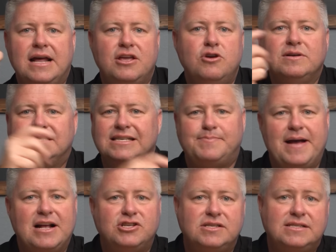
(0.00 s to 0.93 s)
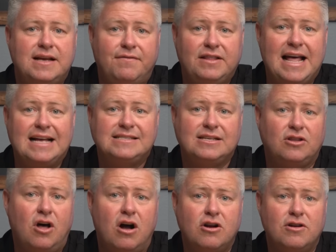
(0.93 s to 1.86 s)
Now, U.S. expansions have lasted
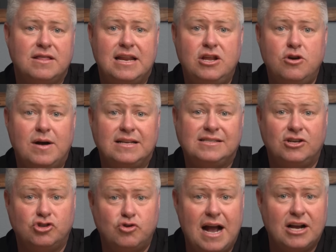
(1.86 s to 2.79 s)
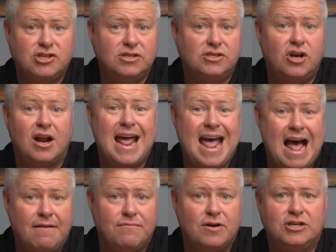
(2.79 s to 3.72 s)
longer than U.S. contractions on
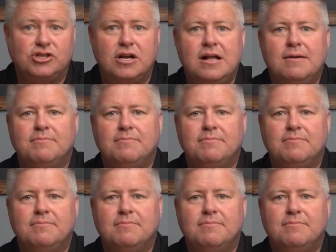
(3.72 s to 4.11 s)
average.